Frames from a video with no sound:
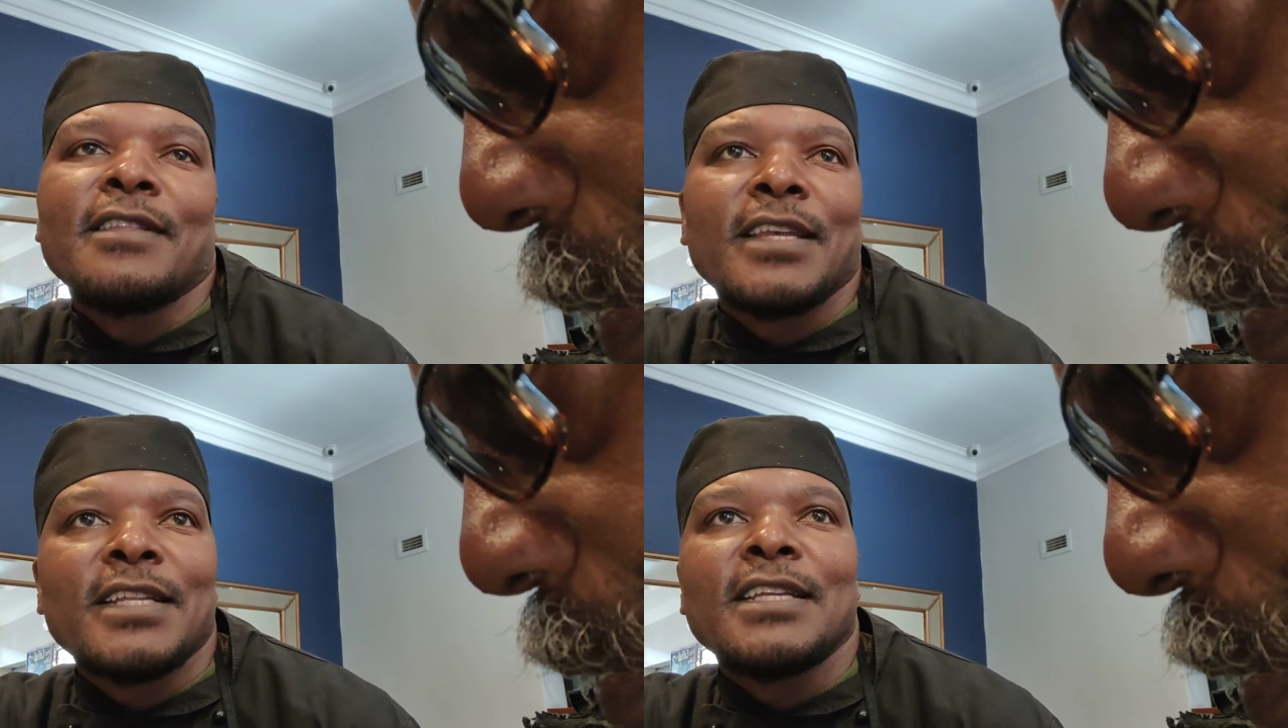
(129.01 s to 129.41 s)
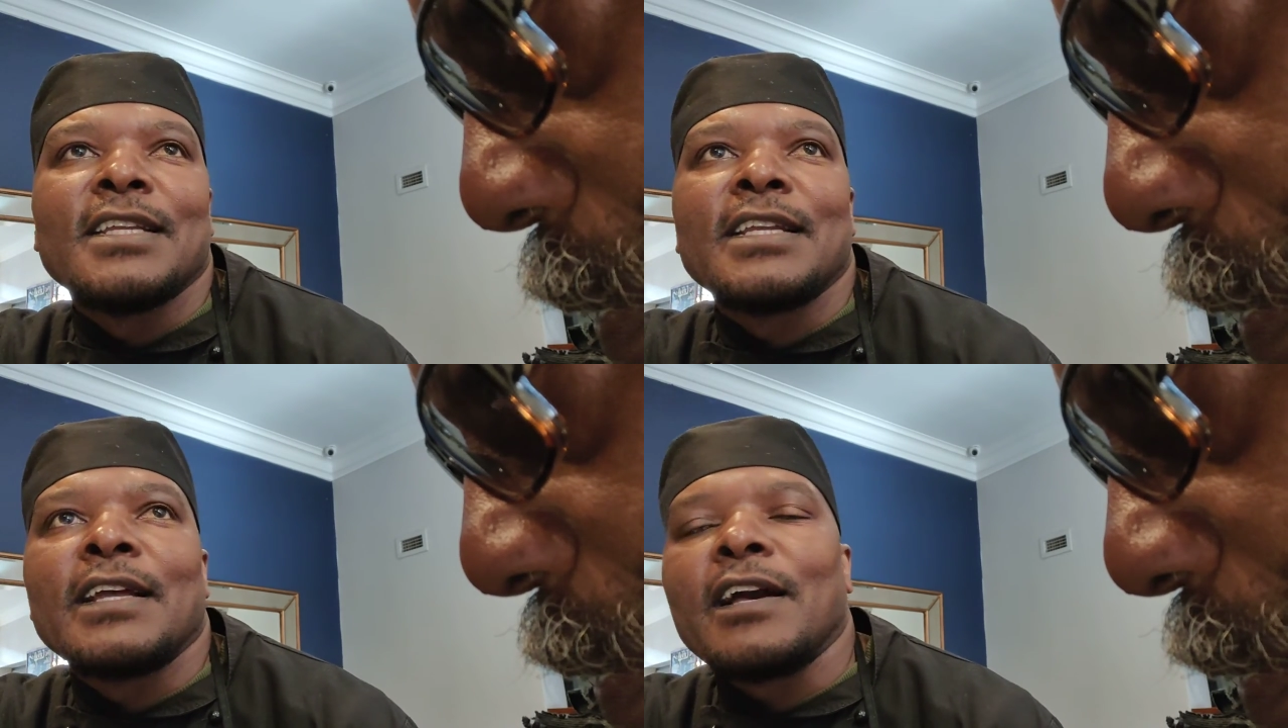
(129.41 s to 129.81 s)

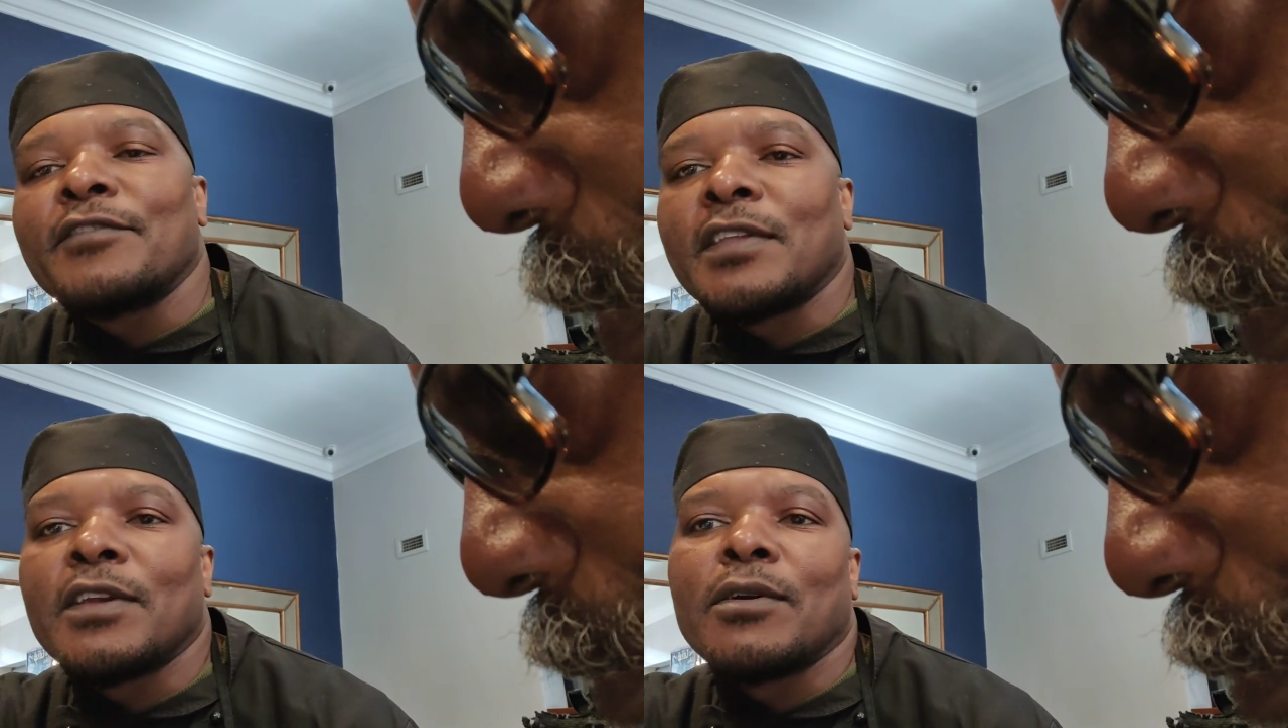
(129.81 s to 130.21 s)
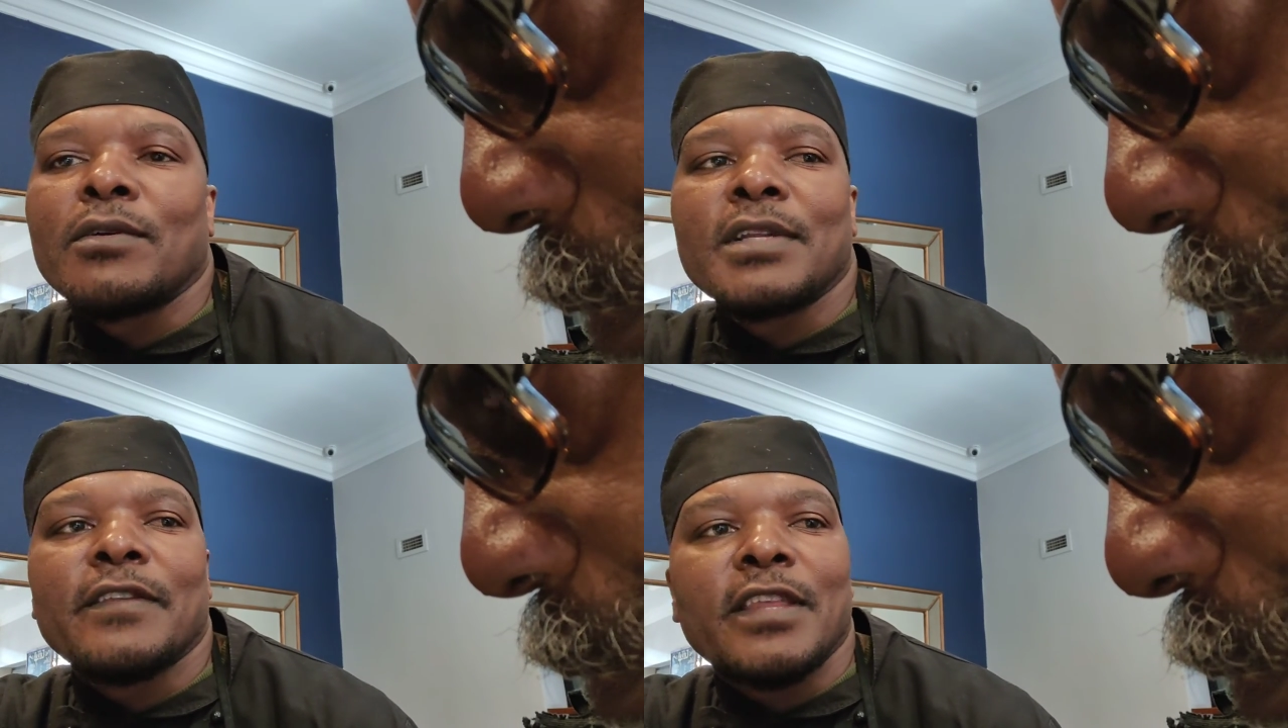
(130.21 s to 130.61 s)
Then uh, after the
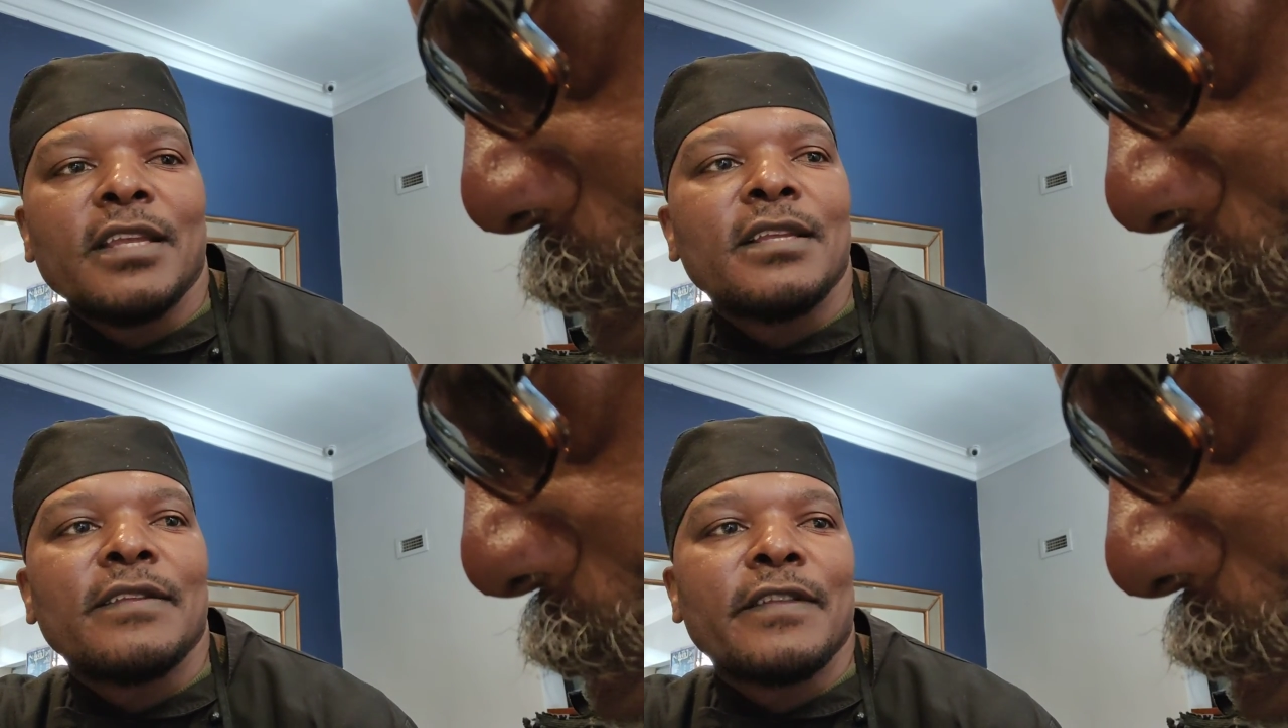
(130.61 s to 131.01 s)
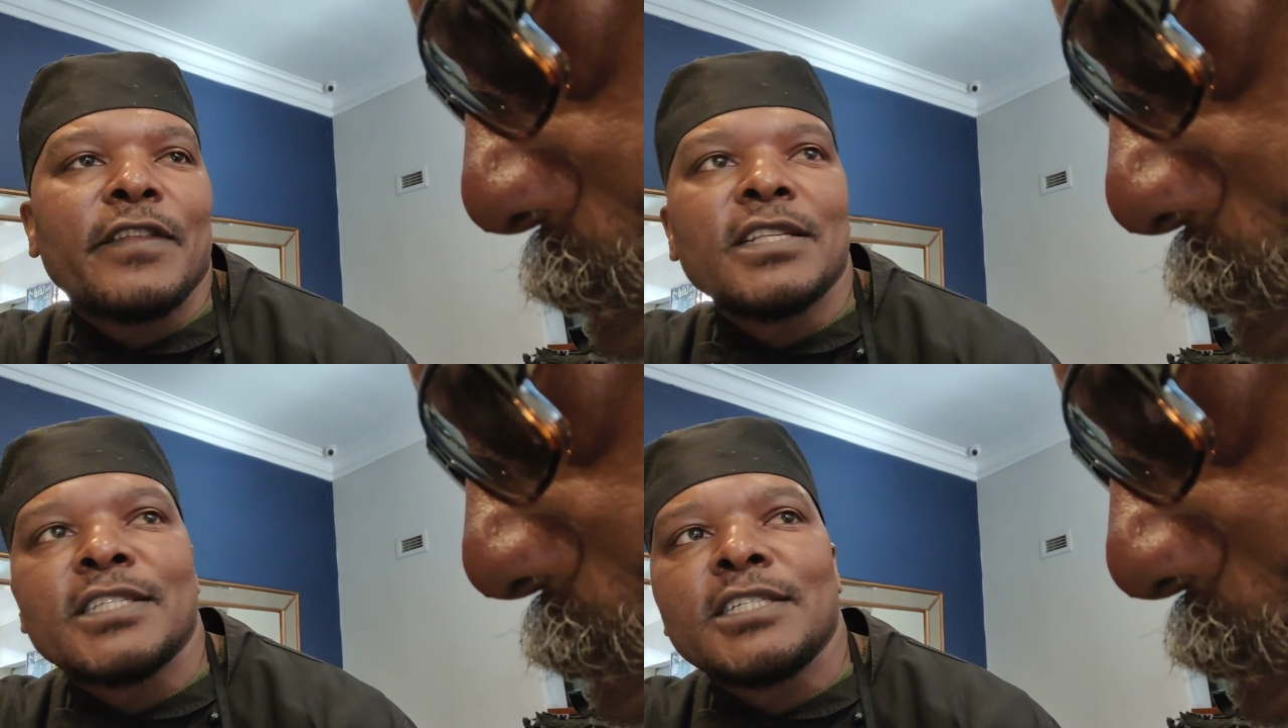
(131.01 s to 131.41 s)
corona thing,
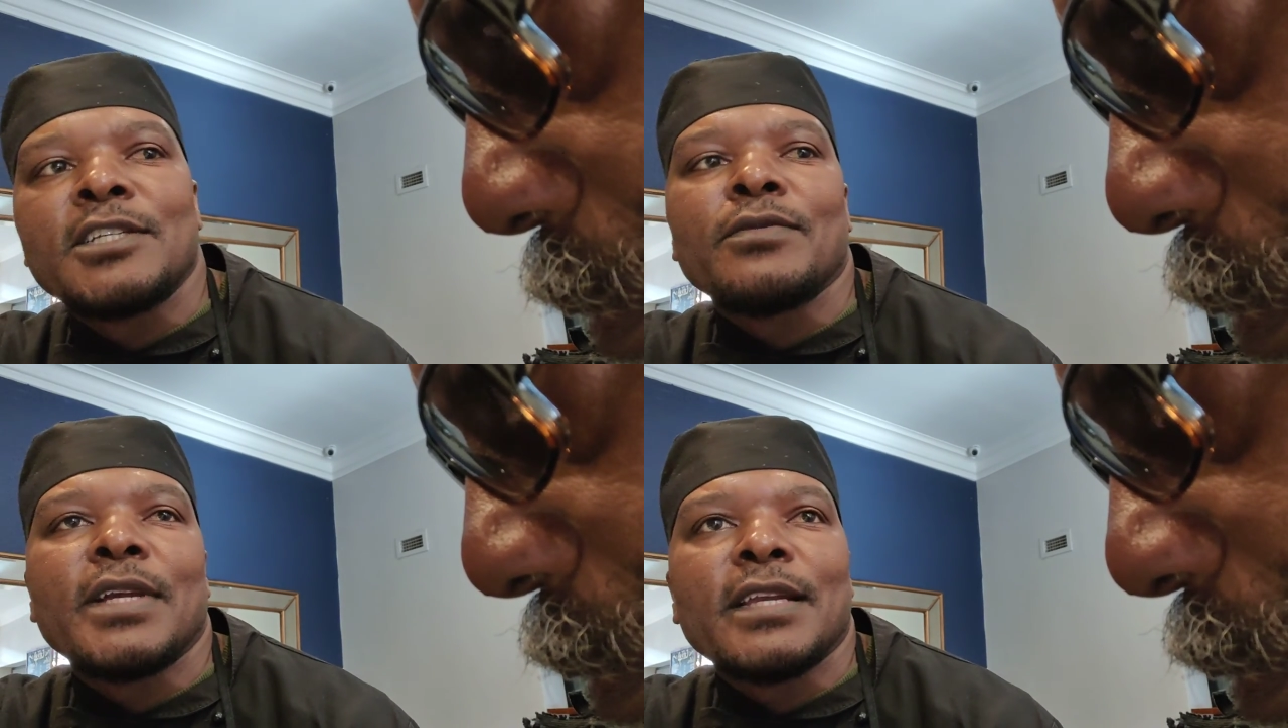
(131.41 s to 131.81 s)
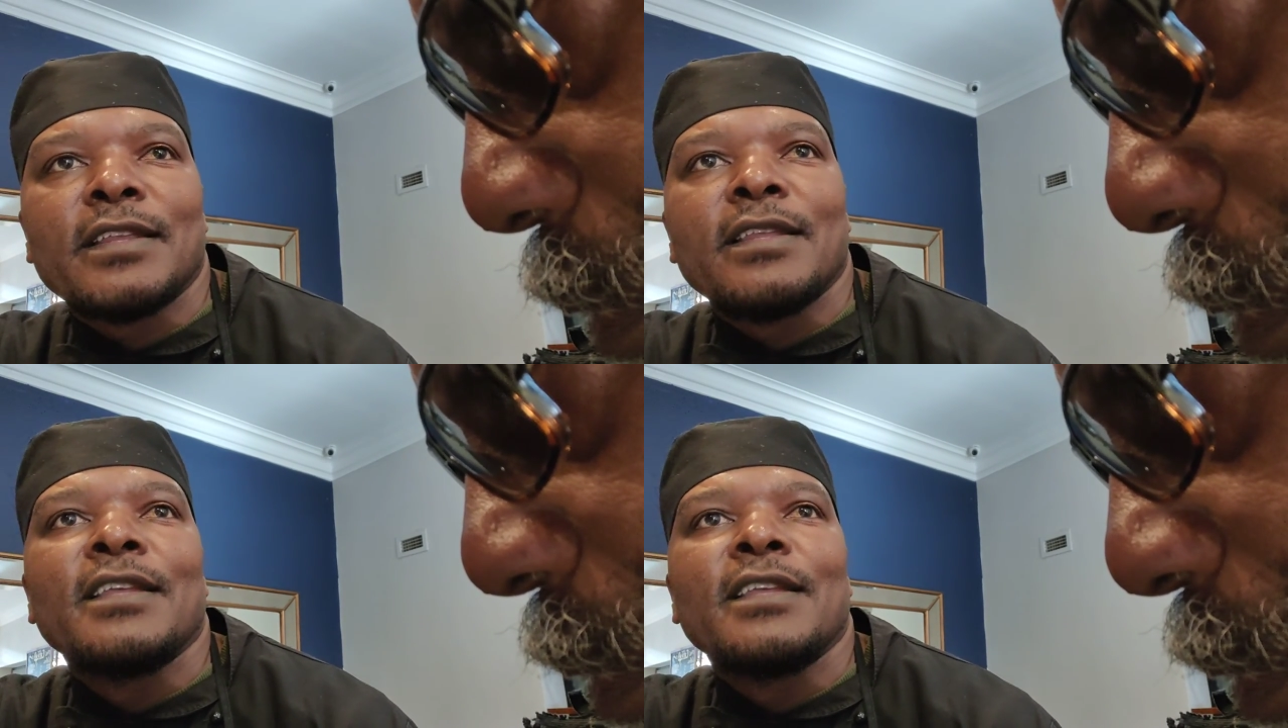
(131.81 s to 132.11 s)
things didn't work.